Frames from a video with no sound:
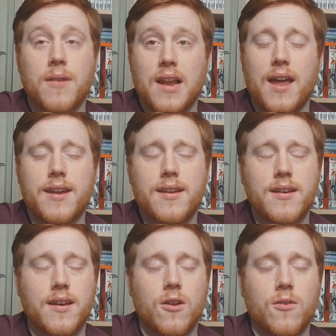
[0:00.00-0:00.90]
Clan,
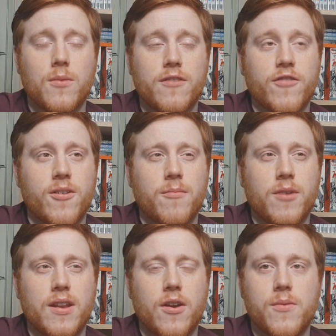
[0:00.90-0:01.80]
along with
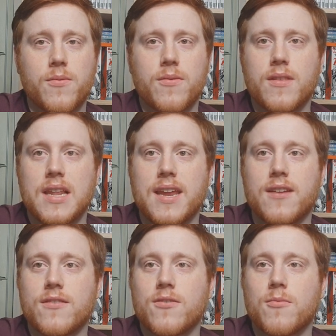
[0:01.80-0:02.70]
we know the
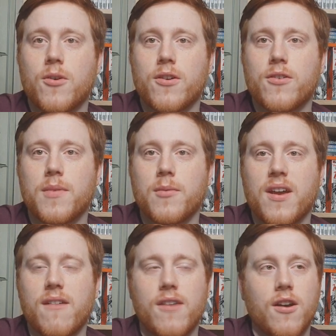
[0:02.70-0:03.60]
leader's someone to be
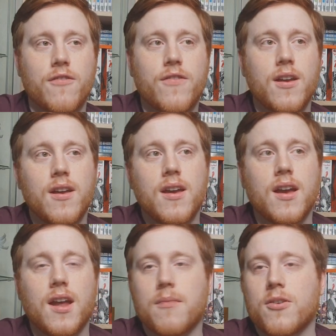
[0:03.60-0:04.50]
wary of,
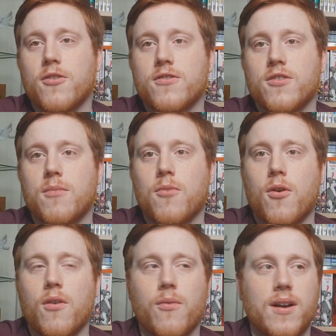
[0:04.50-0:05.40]
and I'm curious to know
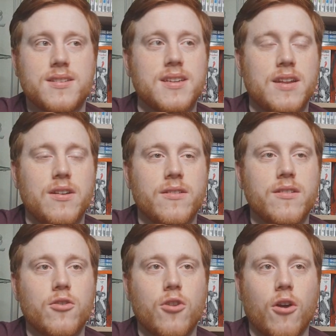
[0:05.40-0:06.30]
more of why she
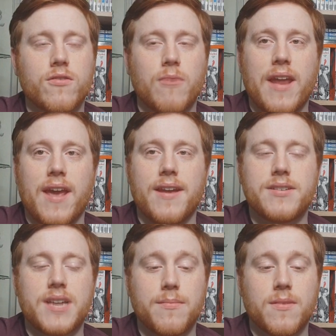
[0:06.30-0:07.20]
lost when ate
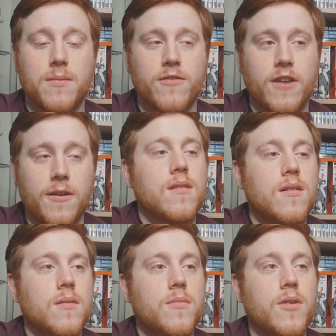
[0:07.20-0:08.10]
a ship, to be fair.
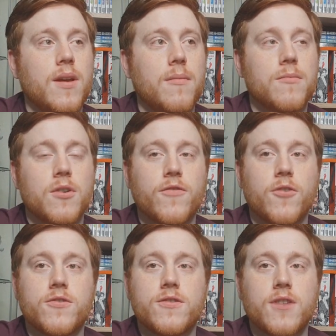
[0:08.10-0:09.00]
But yeah, I'm looking
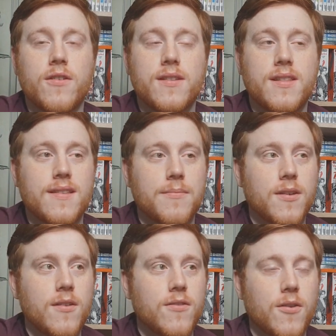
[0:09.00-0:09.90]
forward to just going into this
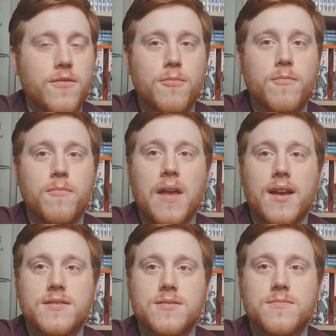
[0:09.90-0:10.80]
episode. So if you
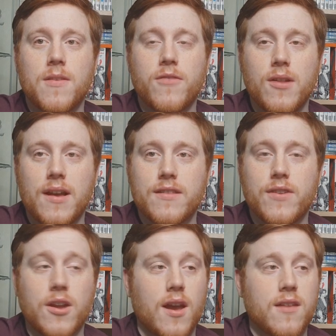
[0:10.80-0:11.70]
like this
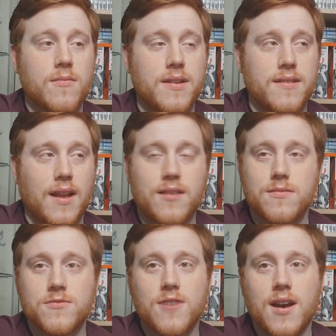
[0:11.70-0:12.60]
video, guys, please like and
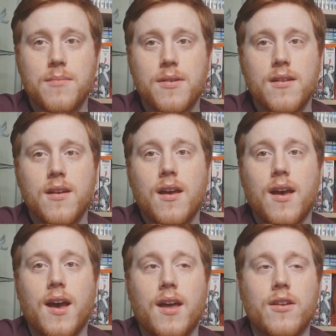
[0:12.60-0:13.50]
subscribe.
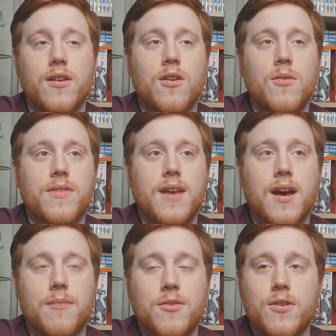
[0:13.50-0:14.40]
And along with
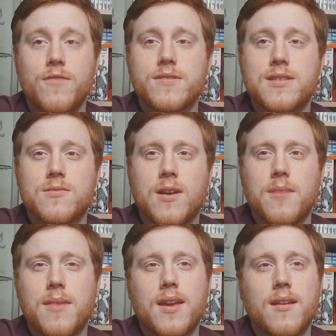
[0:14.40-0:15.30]
that, I'm doing the other season of
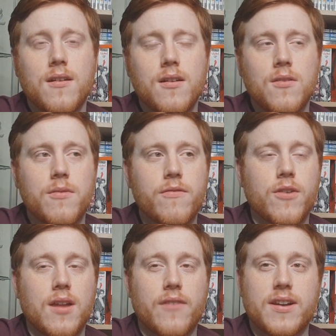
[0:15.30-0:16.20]
anime along with a
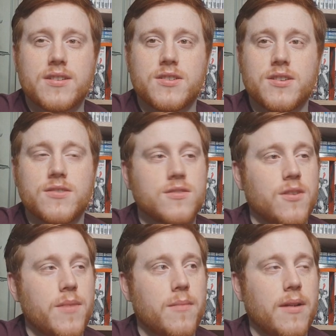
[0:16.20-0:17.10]
few live action shows, so
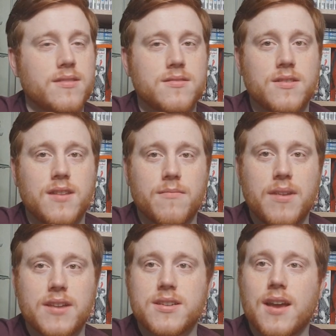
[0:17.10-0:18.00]
it'd be a pleasure
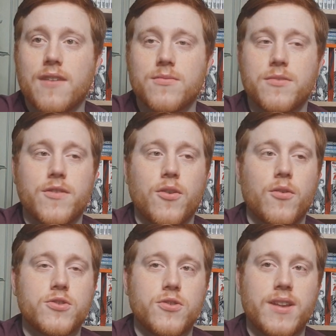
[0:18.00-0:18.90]
to have some of
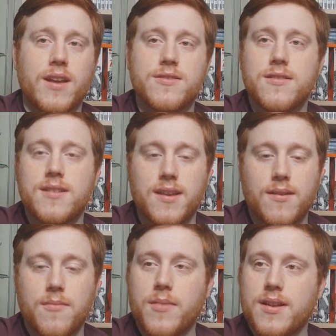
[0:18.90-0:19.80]
you join that
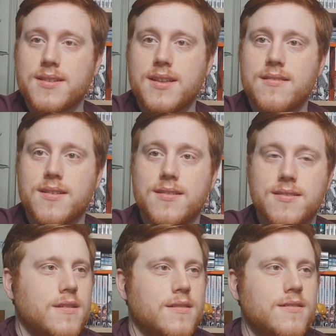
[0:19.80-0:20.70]
journey. But let's get into
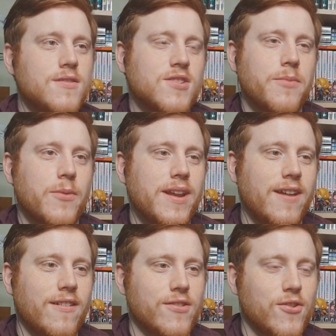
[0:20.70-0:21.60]
this. Oh, it's gonna be weird
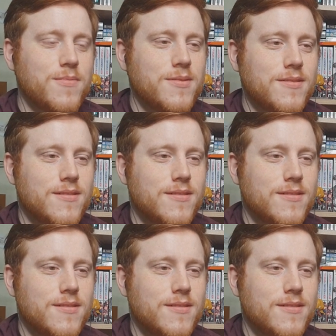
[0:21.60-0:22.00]
here in the dub.